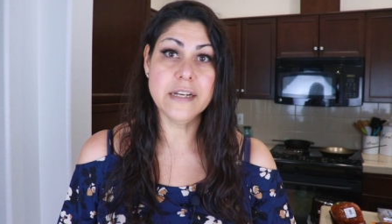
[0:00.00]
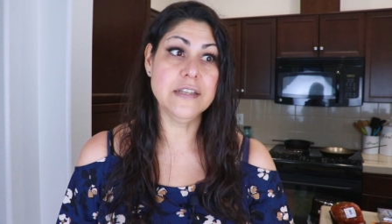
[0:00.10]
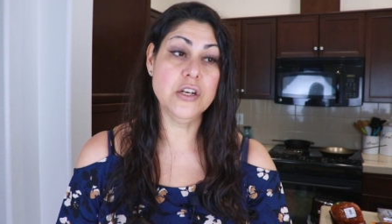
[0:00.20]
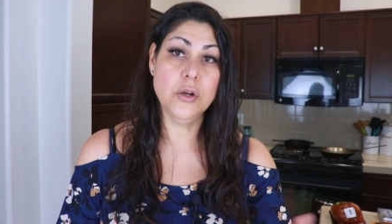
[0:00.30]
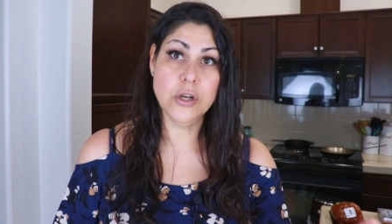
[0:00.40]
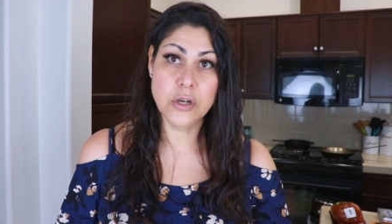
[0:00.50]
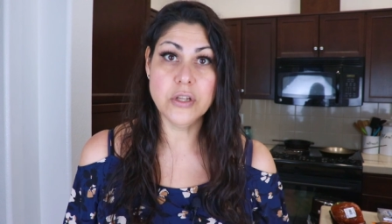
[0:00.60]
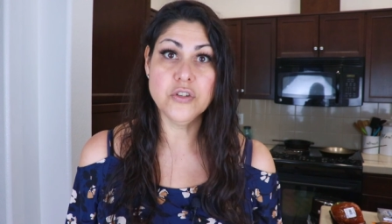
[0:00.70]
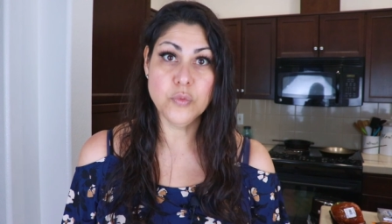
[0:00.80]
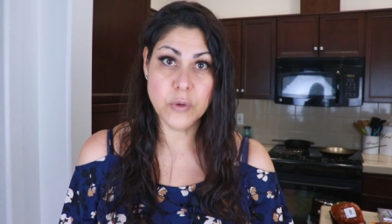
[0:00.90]
And I said, no, no, no,
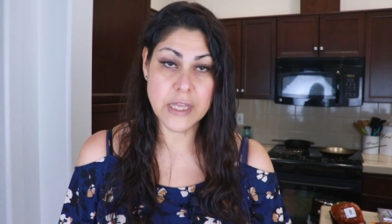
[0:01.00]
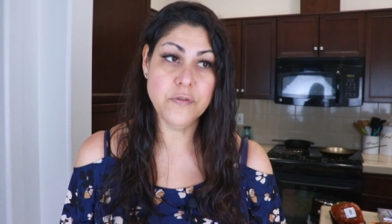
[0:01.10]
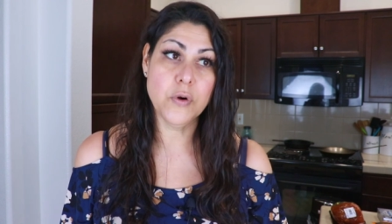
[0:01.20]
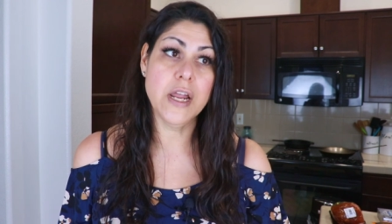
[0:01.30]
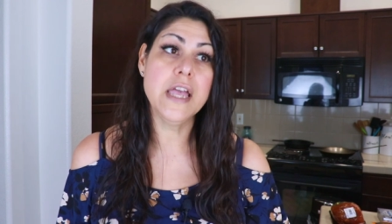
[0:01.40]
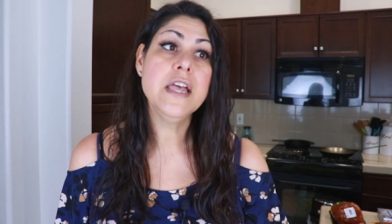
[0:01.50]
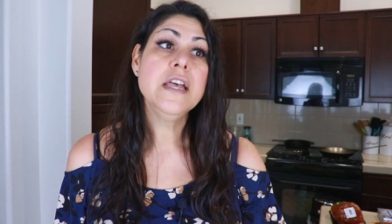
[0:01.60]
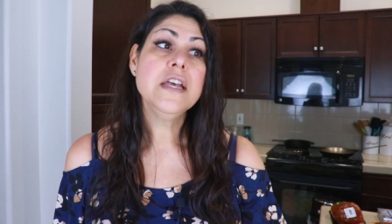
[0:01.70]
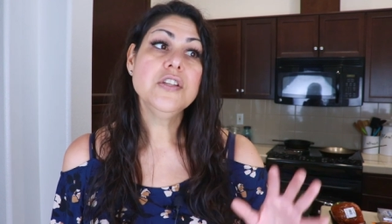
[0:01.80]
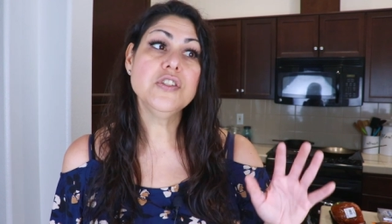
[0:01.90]
I'll just wait for it.
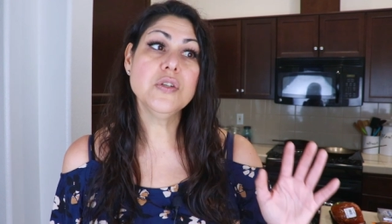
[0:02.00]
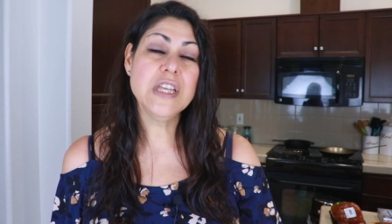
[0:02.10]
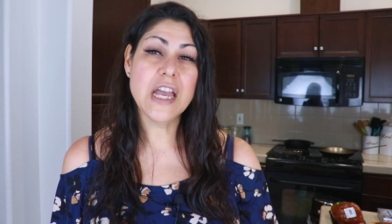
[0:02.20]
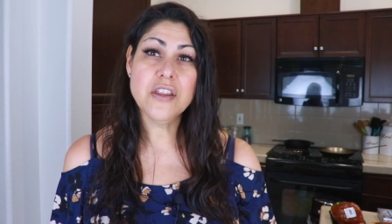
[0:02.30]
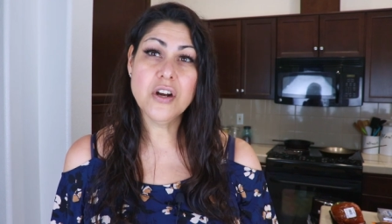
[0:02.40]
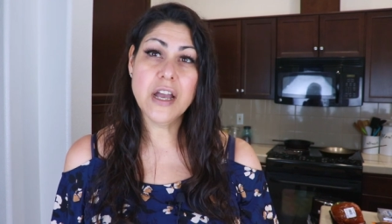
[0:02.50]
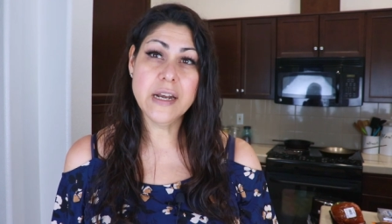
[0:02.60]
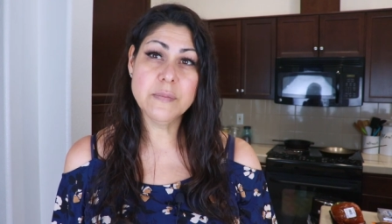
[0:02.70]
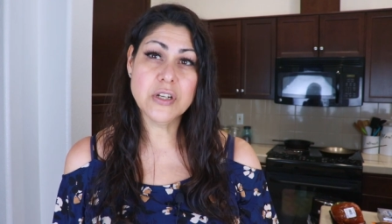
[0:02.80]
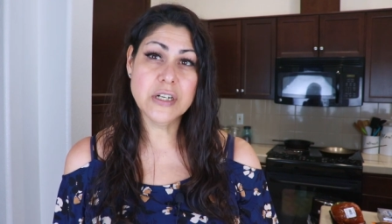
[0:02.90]
So the other
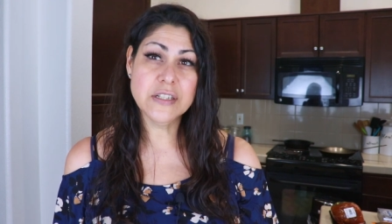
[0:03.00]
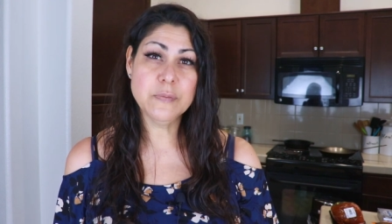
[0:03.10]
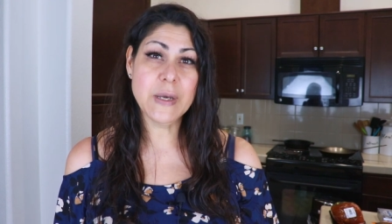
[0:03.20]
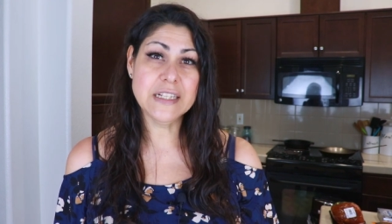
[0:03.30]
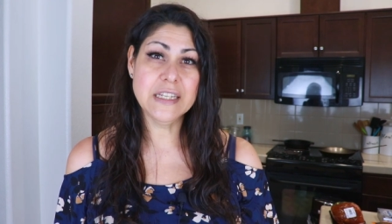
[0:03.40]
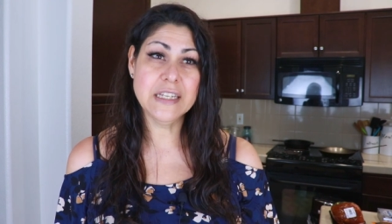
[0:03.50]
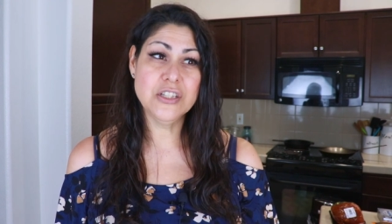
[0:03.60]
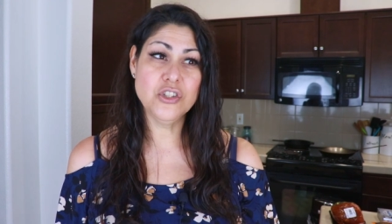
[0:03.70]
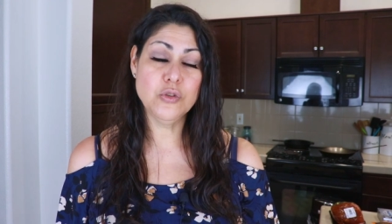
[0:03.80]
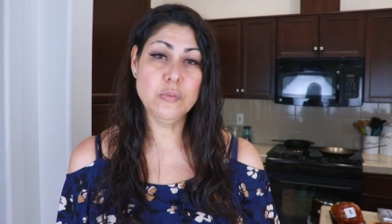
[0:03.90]
items aren't
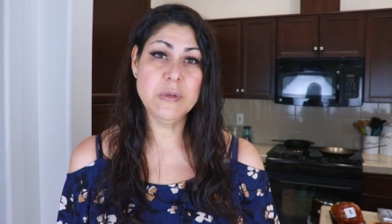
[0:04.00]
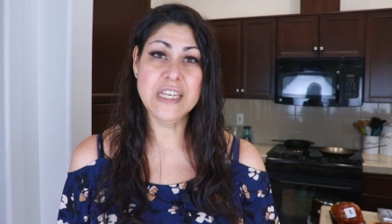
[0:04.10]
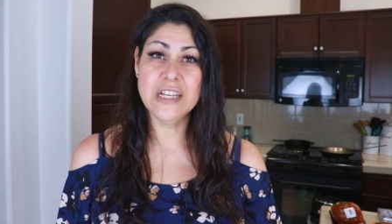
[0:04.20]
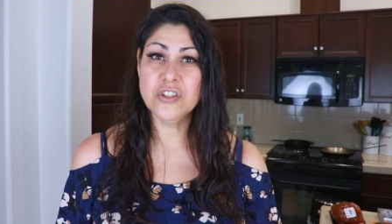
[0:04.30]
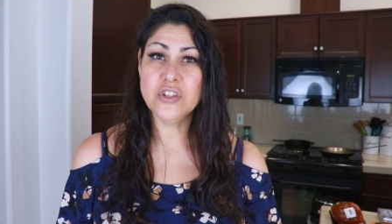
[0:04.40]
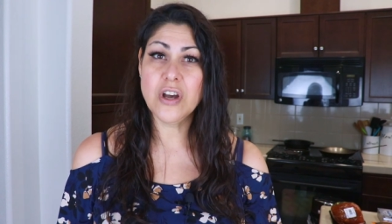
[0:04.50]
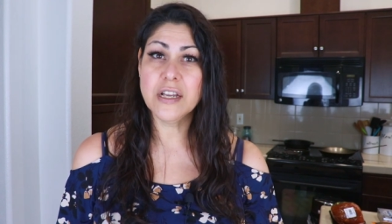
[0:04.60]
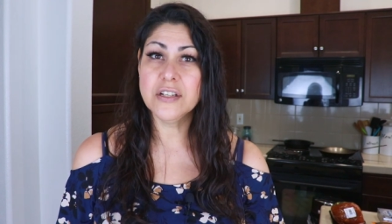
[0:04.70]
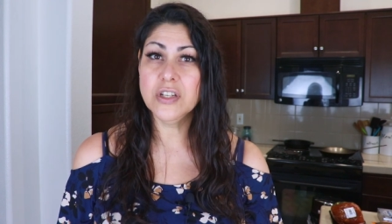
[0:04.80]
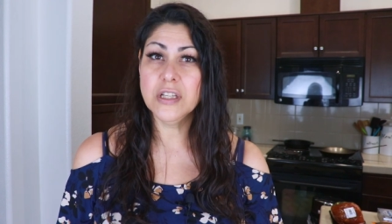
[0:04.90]
expected to be in
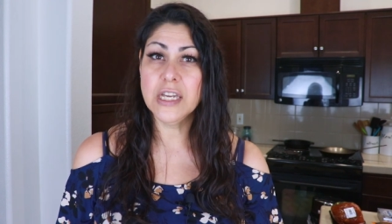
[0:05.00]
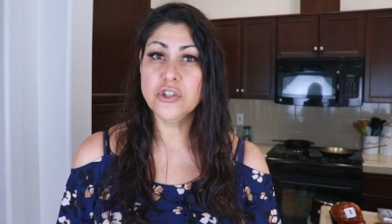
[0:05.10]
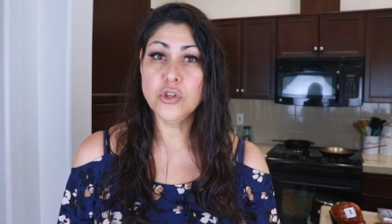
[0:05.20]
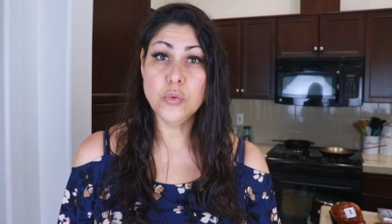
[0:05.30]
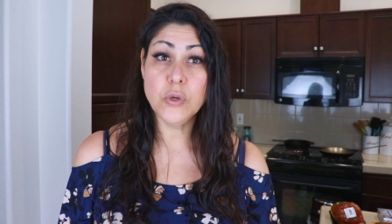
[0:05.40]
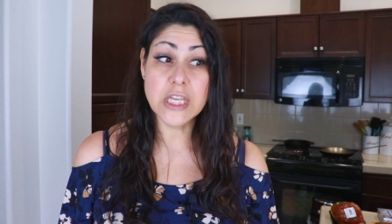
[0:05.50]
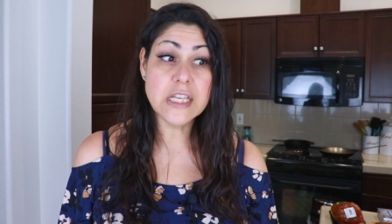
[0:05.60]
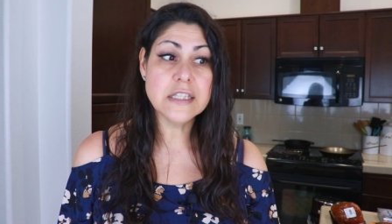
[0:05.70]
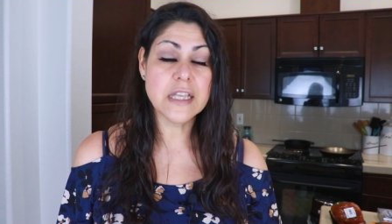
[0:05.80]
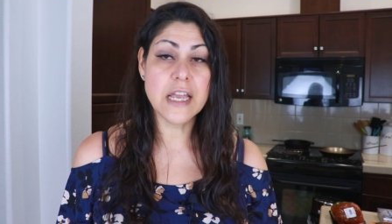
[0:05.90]
stock until like two
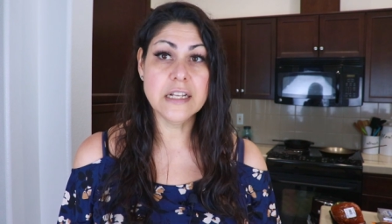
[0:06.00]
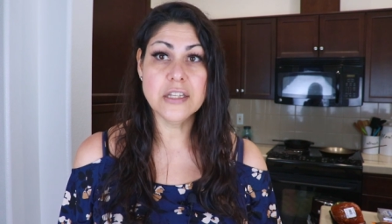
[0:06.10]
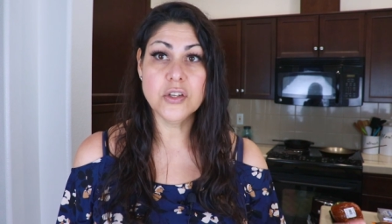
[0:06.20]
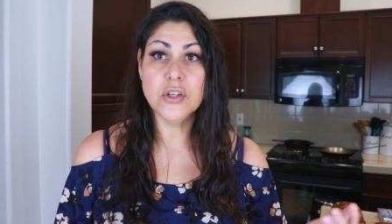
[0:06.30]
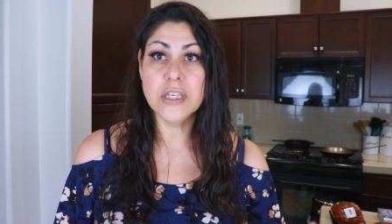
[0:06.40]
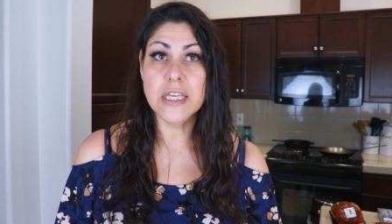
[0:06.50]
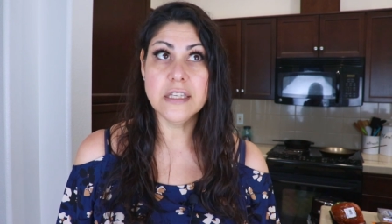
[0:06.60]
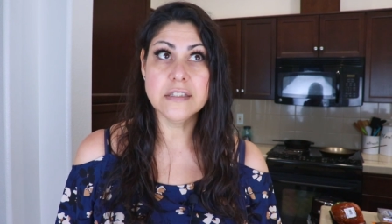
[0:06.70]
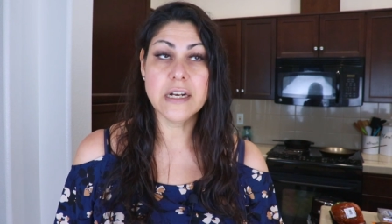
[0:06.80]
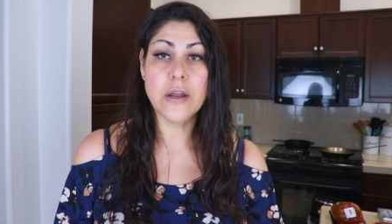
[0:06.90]
weeks. And the
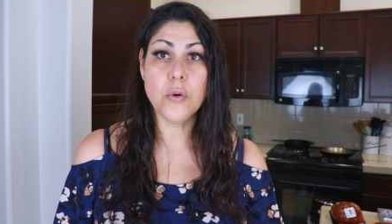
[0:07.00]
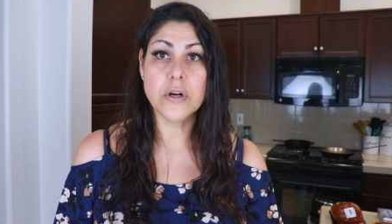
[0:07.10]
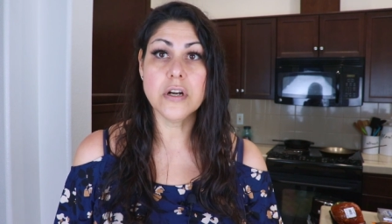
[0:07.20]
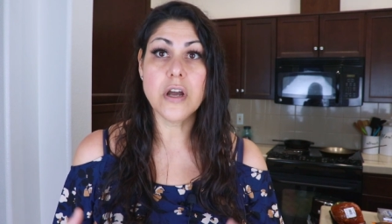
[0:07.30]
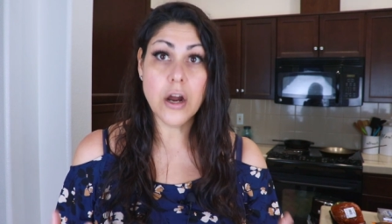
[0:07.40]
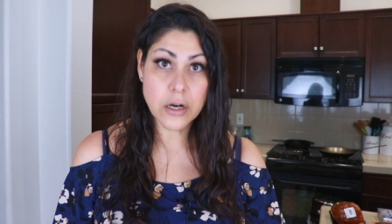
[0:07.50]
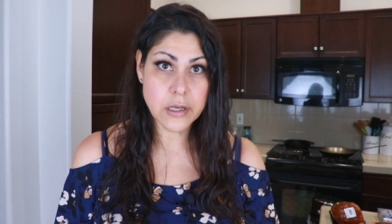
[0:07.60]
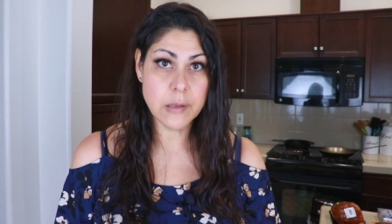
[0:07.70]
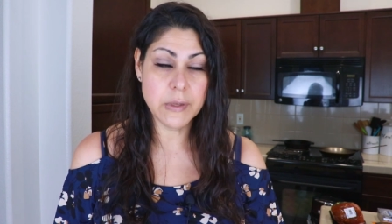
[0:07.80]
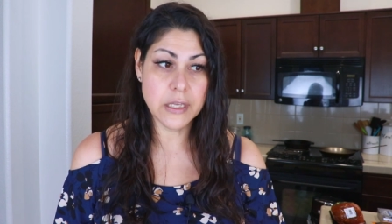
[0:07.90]
cookies that I ordered are
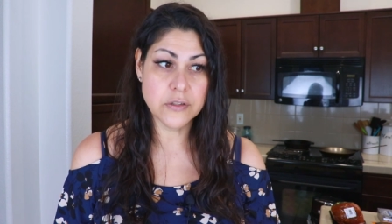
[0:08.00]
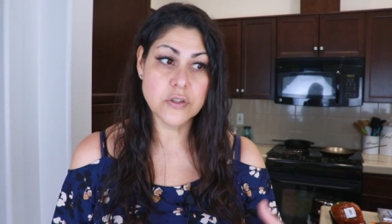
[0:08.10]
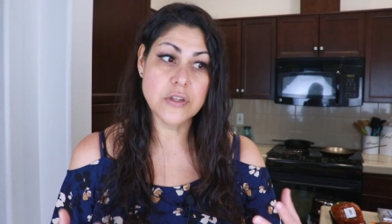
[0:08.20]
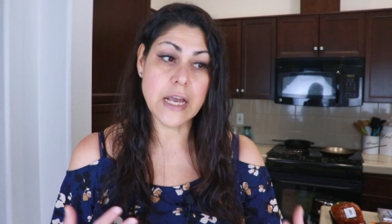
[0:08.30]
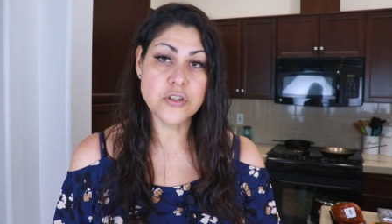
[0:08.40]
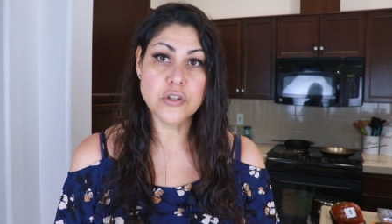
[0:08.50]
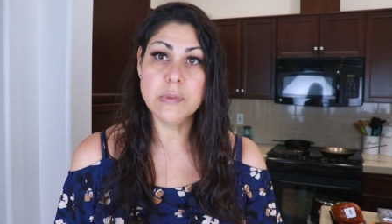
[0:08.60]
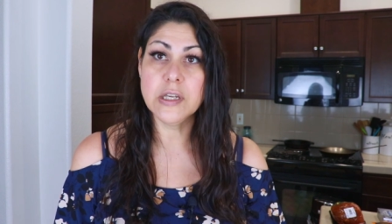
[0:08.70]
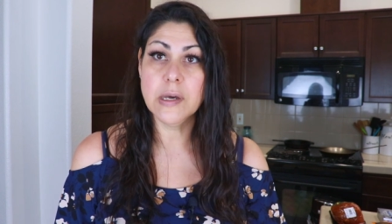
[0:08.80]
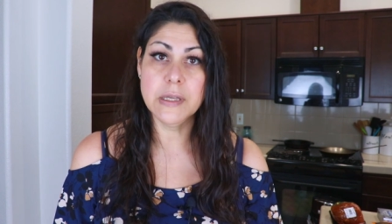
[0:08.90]
coming. So that should
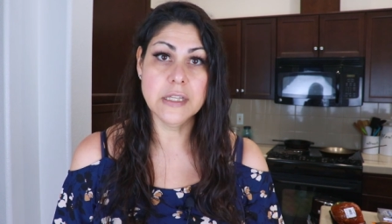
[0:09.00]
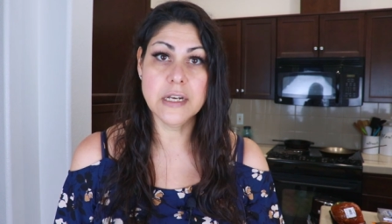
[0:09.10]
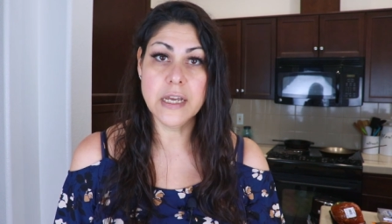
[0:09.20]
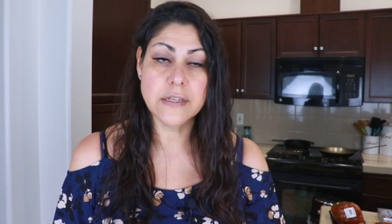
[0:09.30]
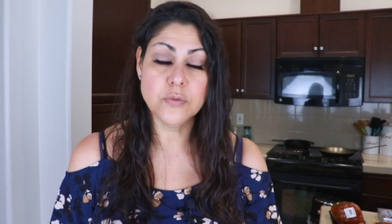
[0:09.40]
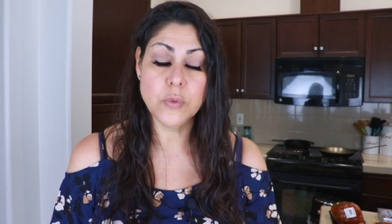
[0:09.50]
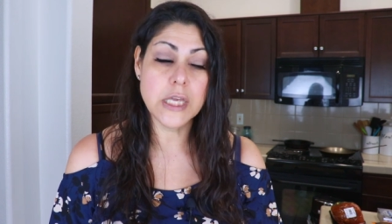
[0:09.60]
be coming in the next